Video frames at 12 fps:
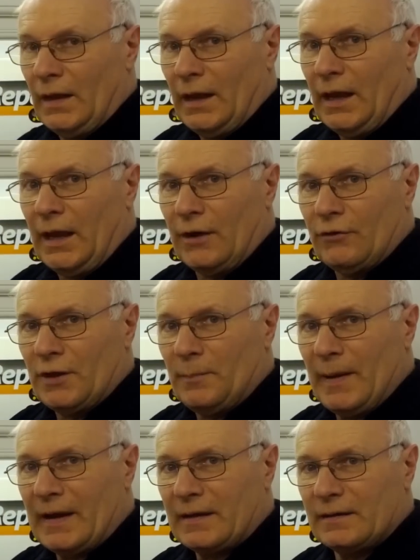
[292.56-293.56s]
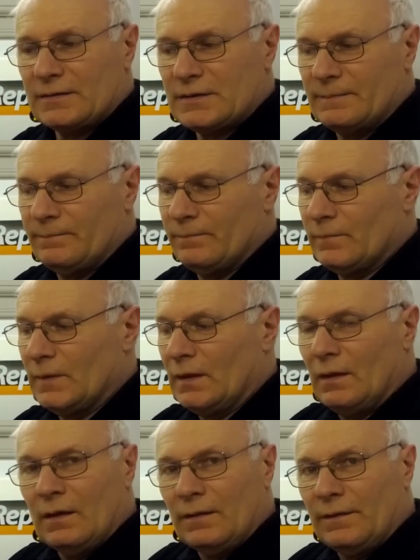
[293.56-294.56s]
Here are the packers.
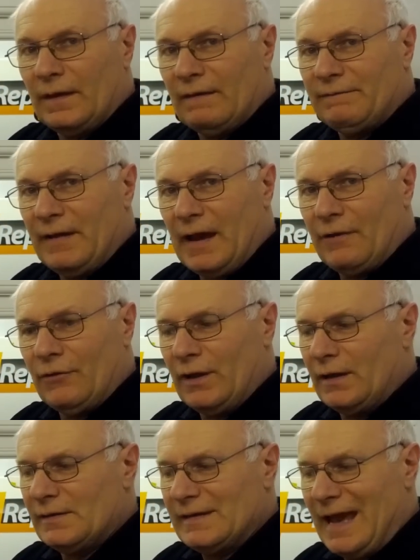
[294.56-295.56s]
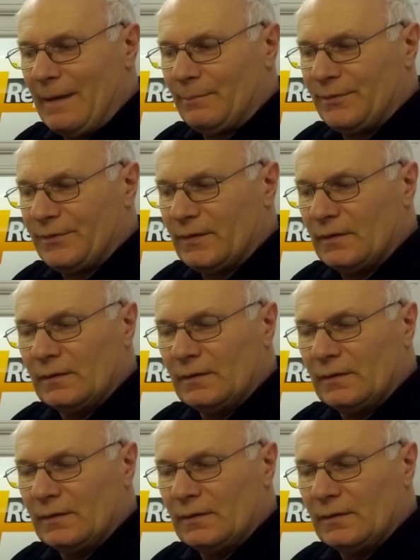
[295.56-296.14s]
They vary in depth,